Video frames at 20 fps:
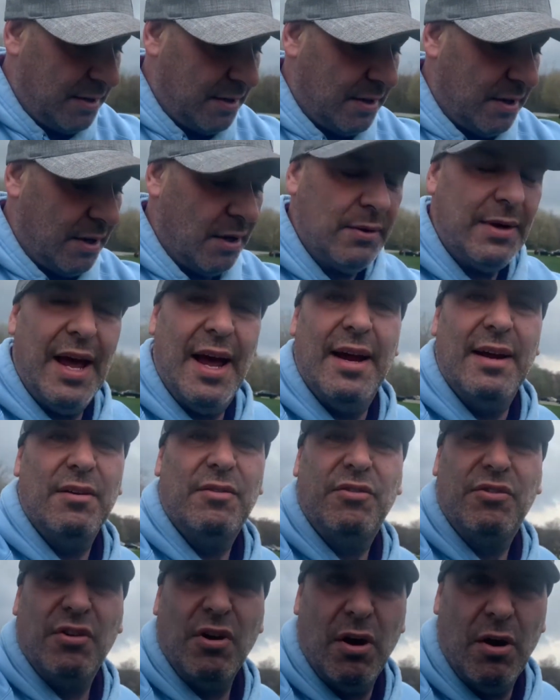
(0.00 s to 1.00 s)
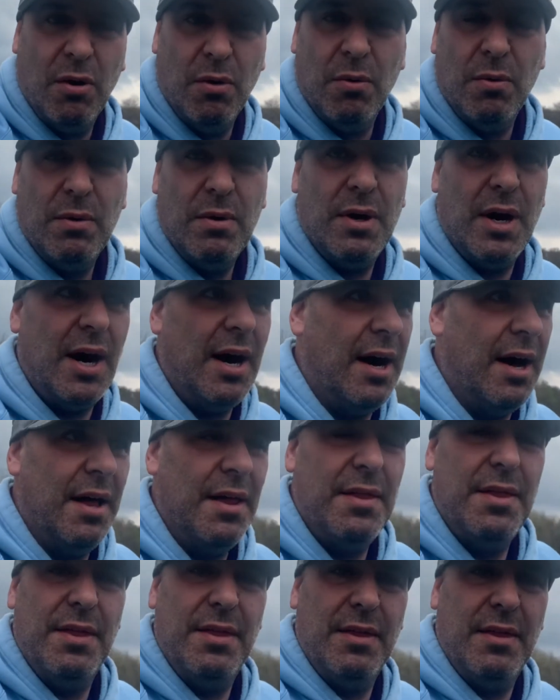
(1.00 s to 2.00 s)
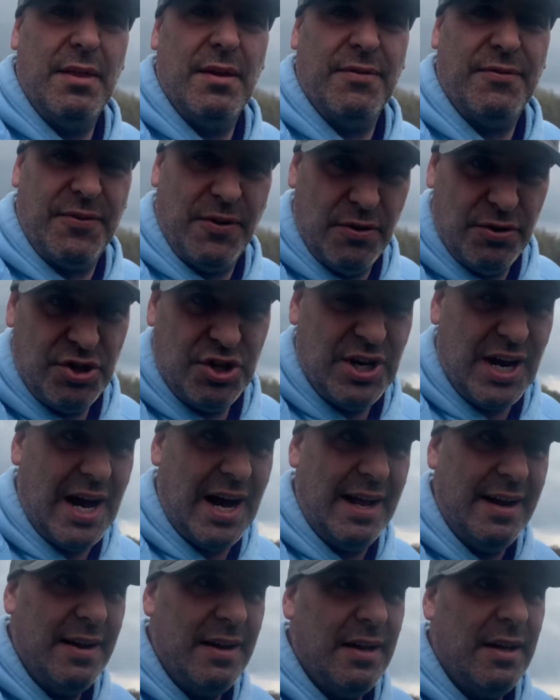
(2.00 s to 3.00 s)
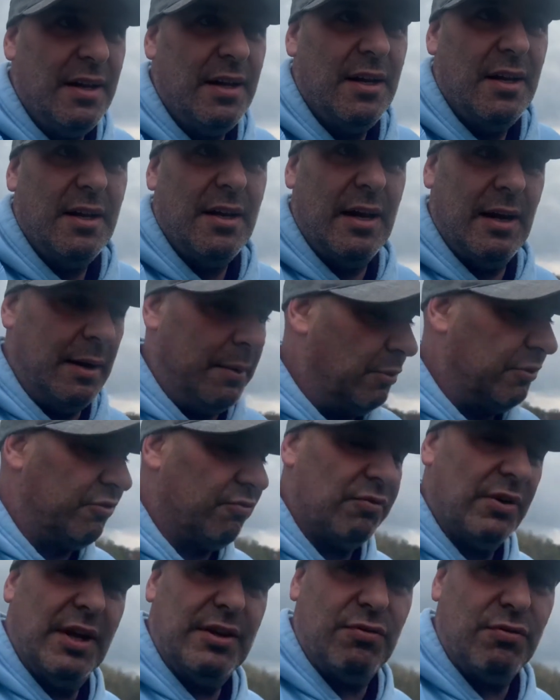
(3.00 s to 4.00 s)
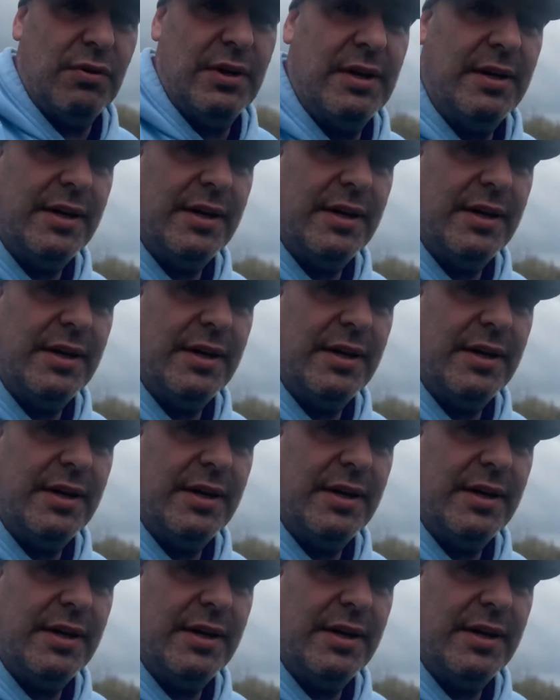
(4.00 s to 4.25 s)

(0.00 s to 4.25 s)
Okay, so uh, the first shot, it was it's really